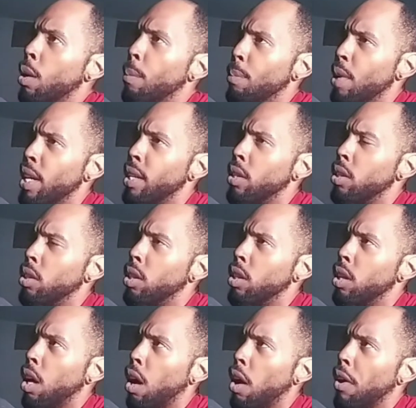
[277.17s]
But
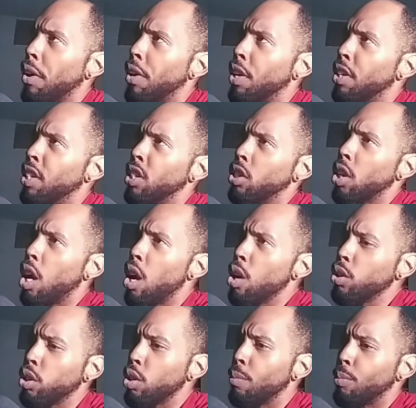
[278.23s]
this
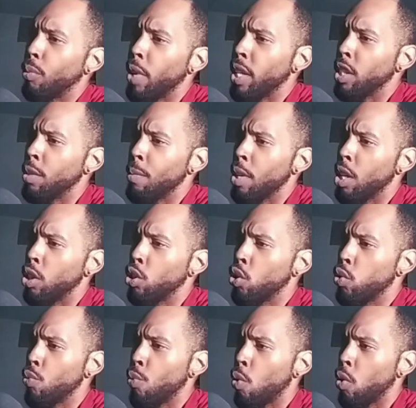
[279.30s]
also brings me
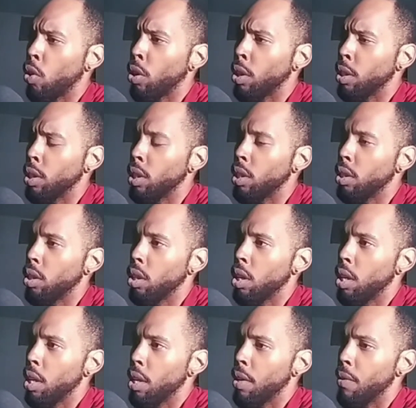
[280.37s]
towards
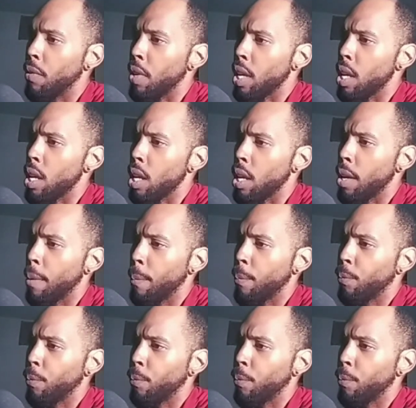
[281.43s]
the